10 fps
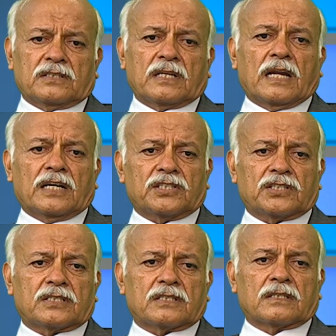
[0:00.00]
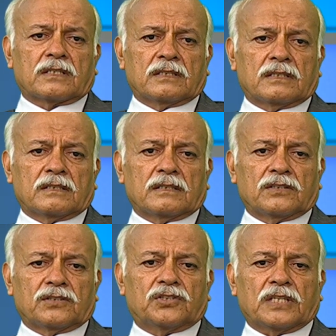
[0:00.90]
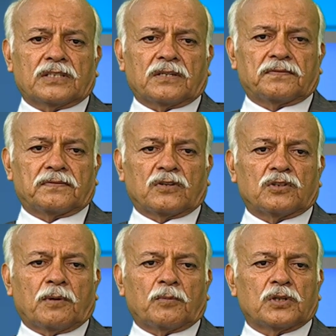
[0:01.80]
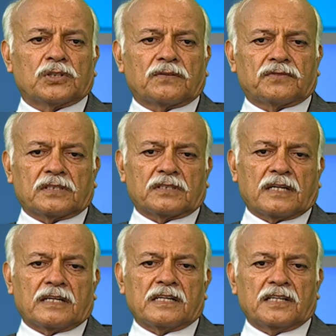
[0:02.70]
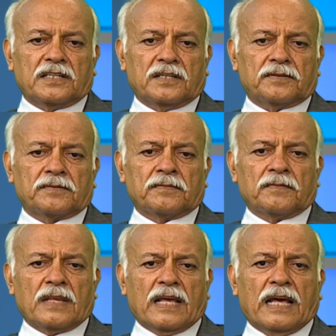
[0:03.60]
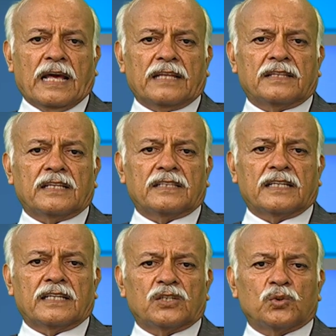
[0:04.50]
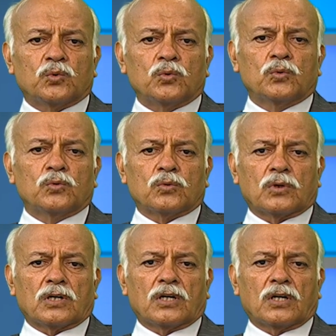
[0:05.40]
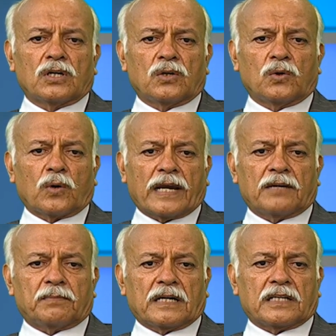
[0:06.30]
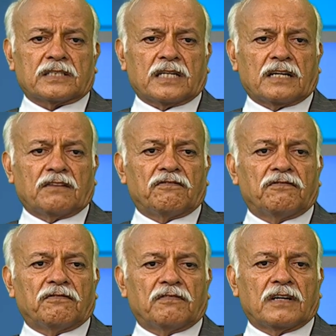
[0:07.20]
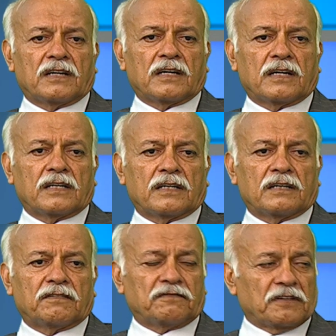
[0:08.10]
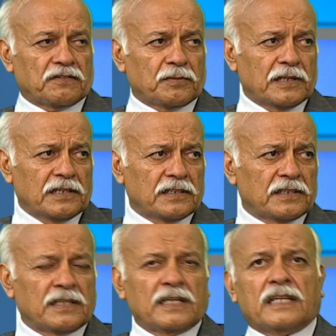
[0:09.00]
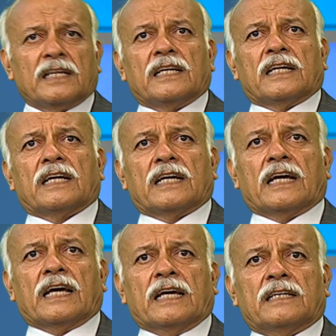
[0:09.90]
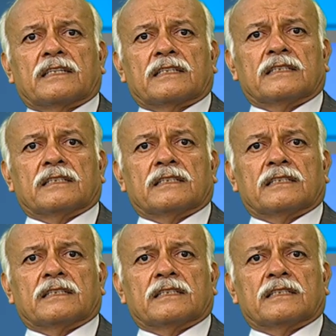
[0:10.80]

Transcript: the largest strength of the population of Sikhs are in India. And they do look at Pakistan favorably. And